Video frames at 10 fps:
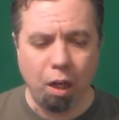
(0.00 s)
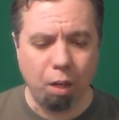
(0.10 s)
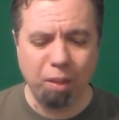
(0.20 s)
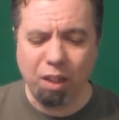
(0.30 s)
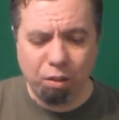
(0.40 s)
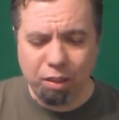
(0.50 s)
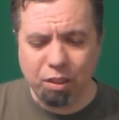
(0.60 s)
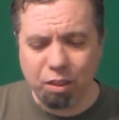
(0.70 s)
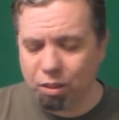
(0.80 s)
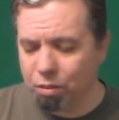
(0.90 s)
You know,
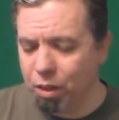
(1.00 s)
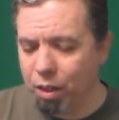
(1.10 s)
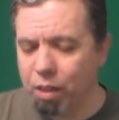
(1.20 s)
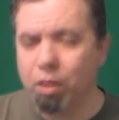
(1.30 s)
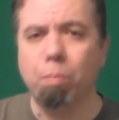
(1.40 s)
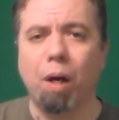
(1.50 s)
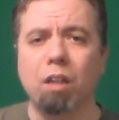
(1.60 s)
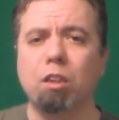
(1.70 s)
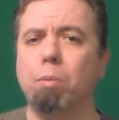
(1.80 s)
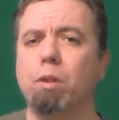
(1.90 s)
it's
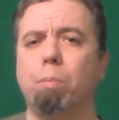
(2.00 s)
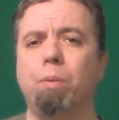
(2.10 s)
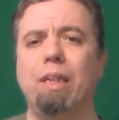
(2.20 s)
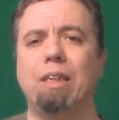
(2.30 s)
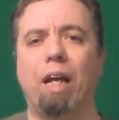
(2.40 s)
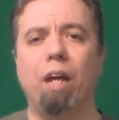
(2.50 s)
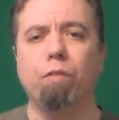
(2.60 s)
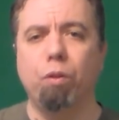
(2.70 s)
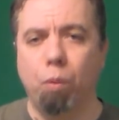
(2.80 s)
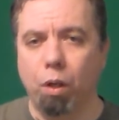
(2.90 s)
impossible to please
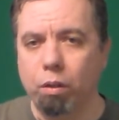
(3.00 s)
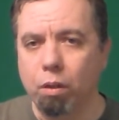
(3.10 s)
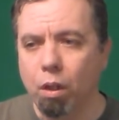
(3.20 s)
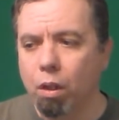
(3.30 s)
everyone.